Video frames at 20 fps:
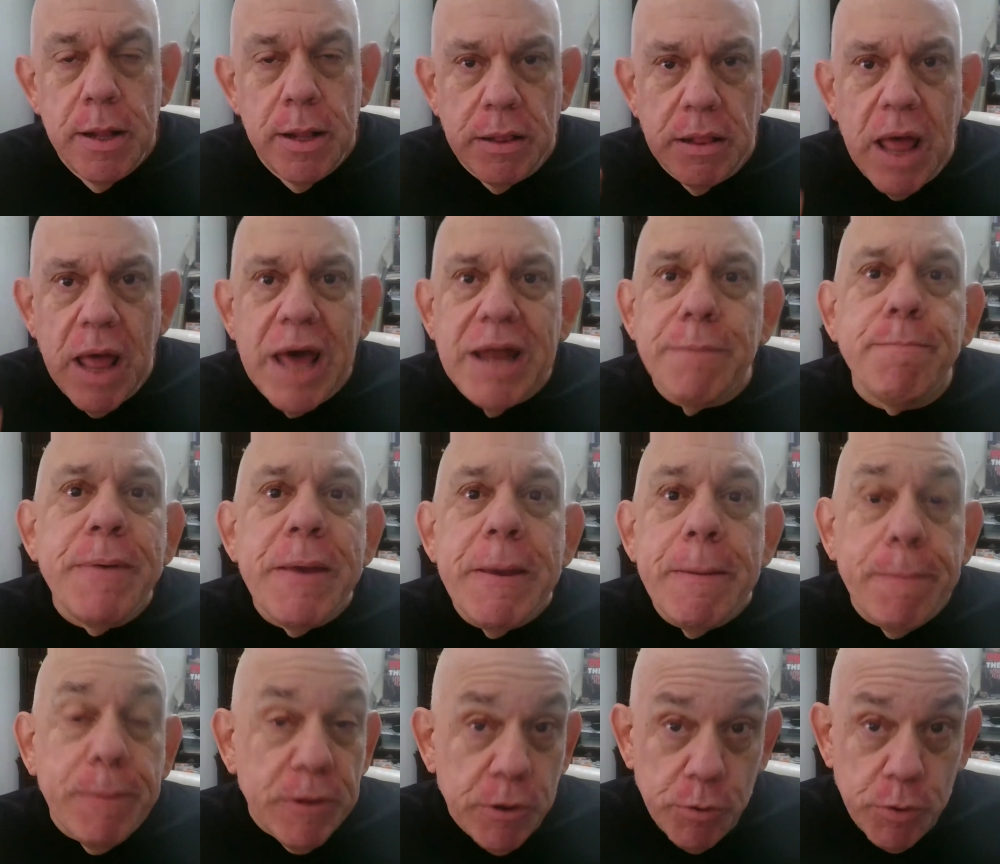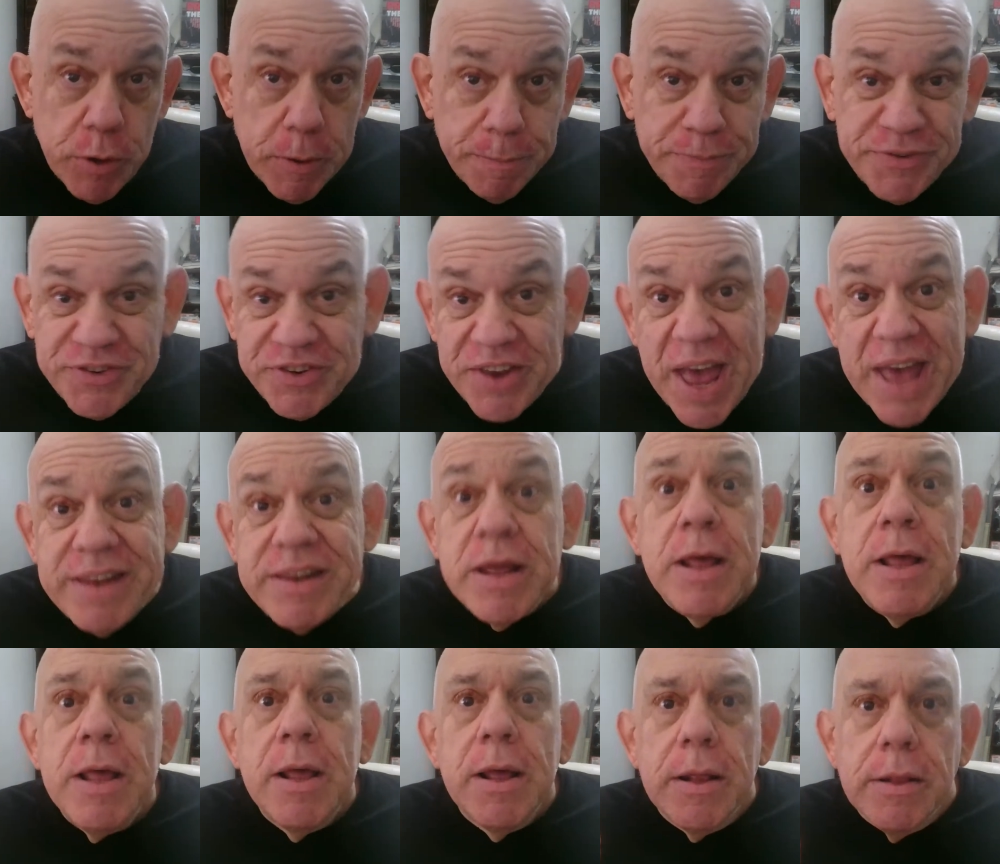A lot of people are upset.
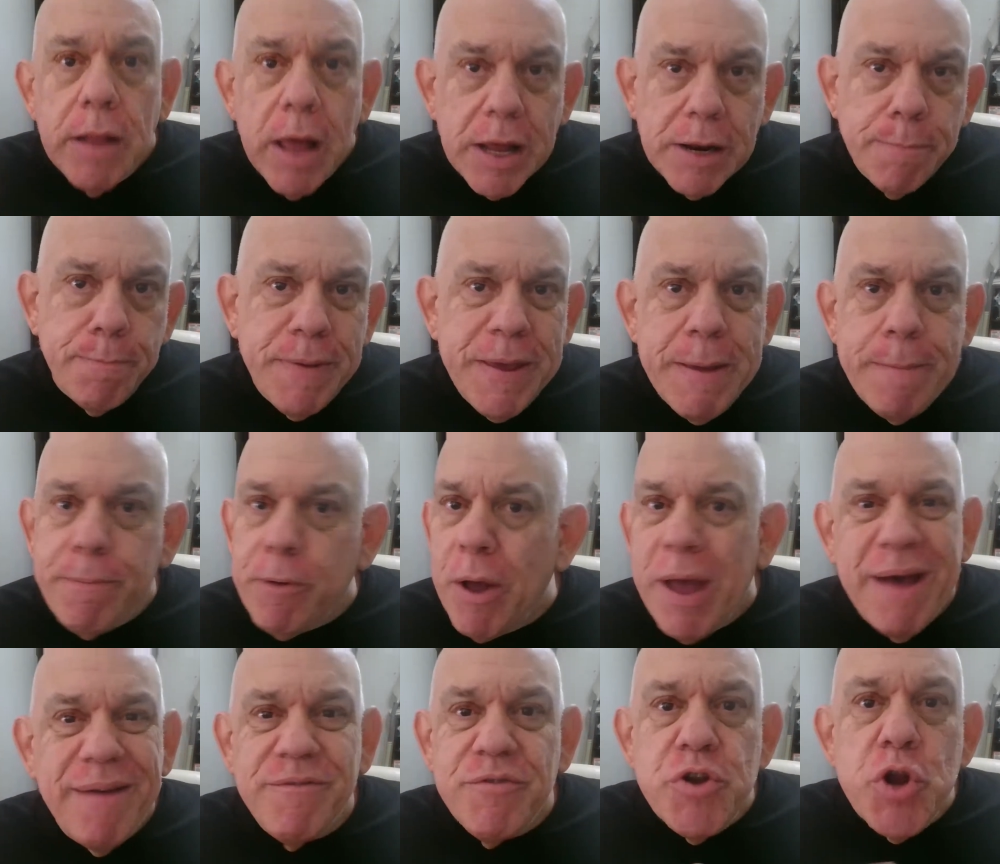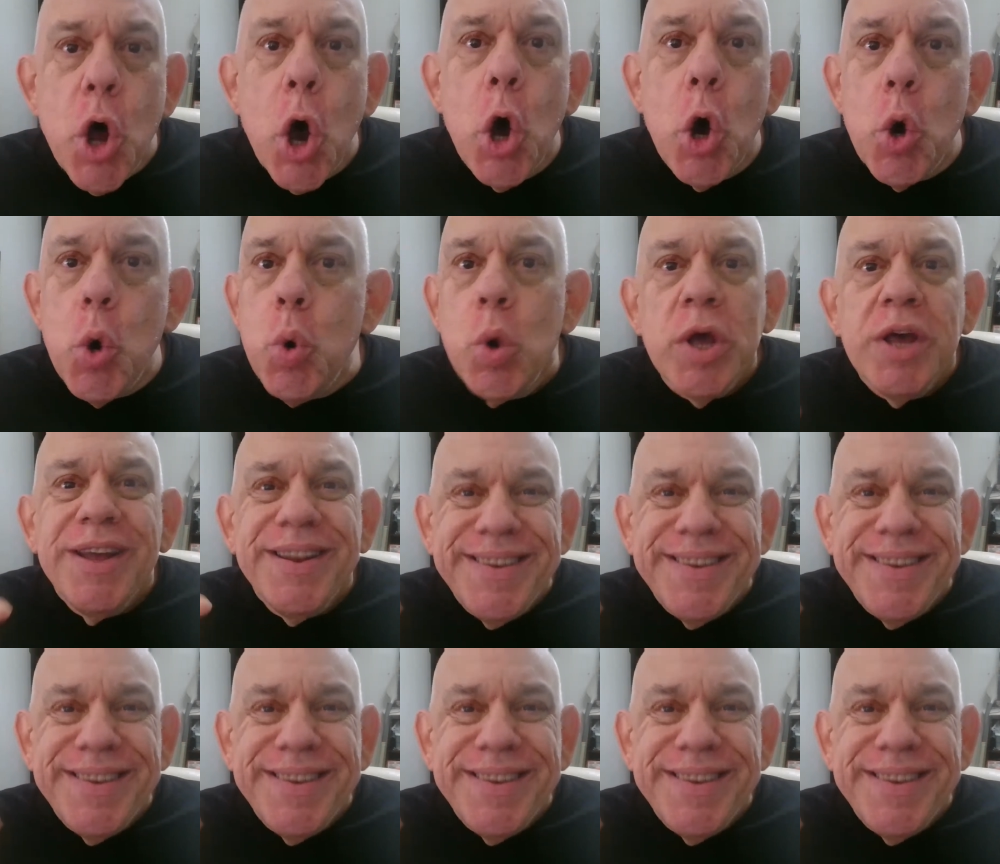A lot of people have no